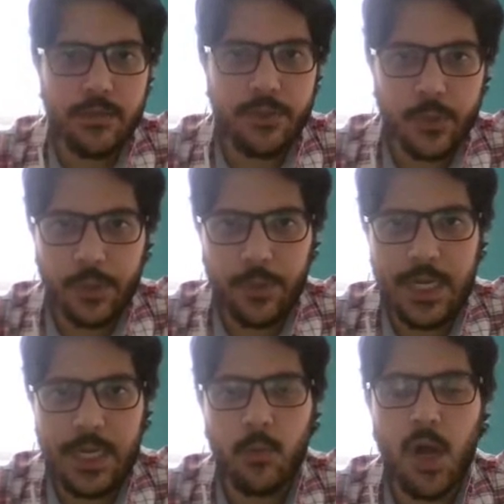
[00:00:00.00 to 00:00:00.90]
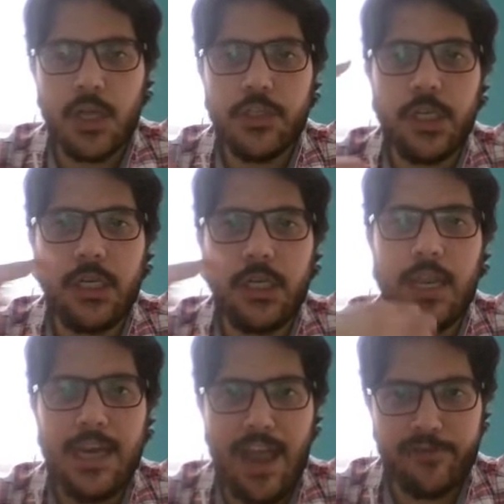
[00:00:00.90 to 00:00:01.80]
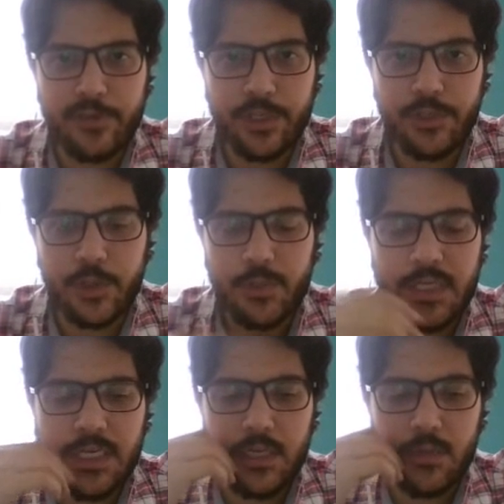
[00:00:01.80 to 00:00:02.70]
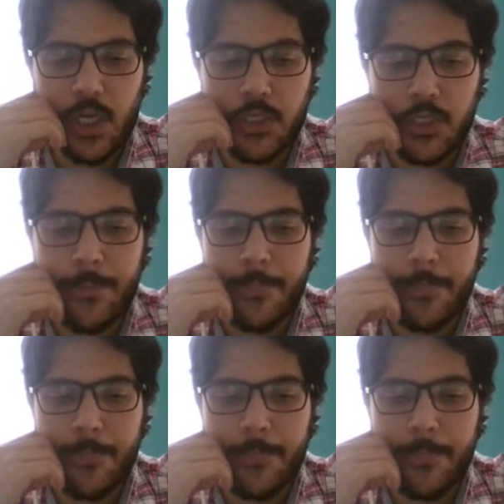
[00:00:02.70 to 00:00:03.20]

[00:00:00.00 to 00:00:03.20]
you are reading and watching, and after you're reading and watching.